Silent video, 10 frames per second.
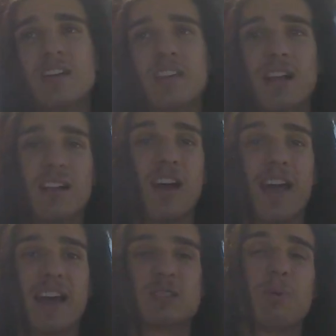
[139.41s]
you got a lot
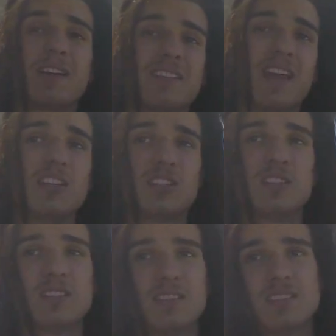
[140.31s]
of
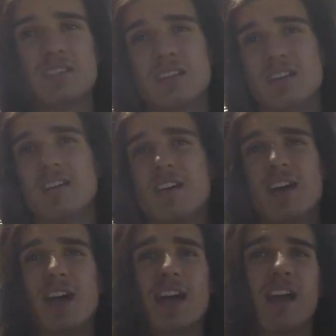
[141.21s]
expectations,
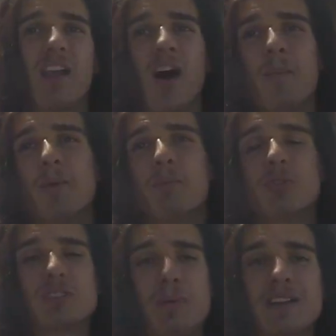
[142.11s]
you got a lot of
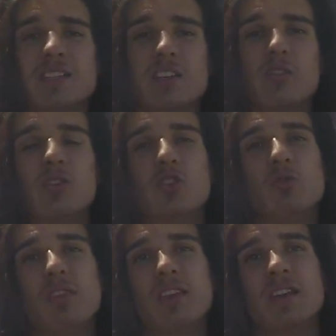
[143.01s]
people expecting you to
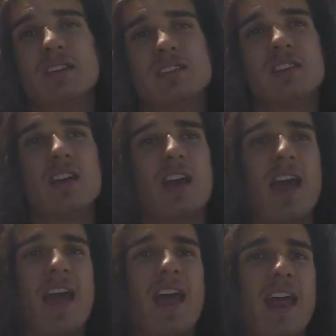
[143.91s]
do things
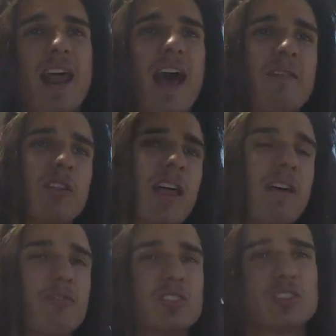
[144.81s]
and have a
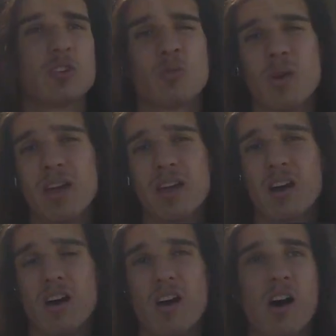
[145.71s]
life a certain way
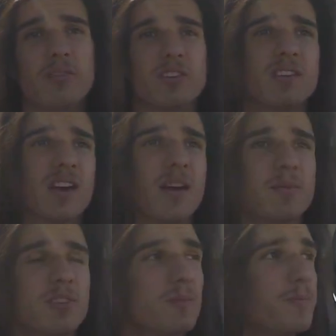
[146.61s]

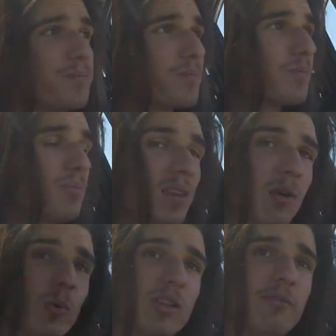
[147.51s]
oftentimes.
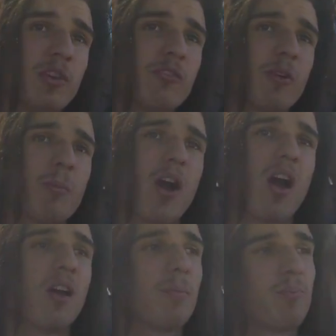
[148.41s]
Well, living from your
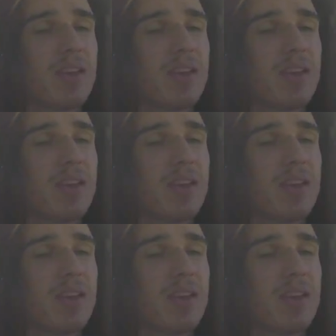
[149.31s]
heart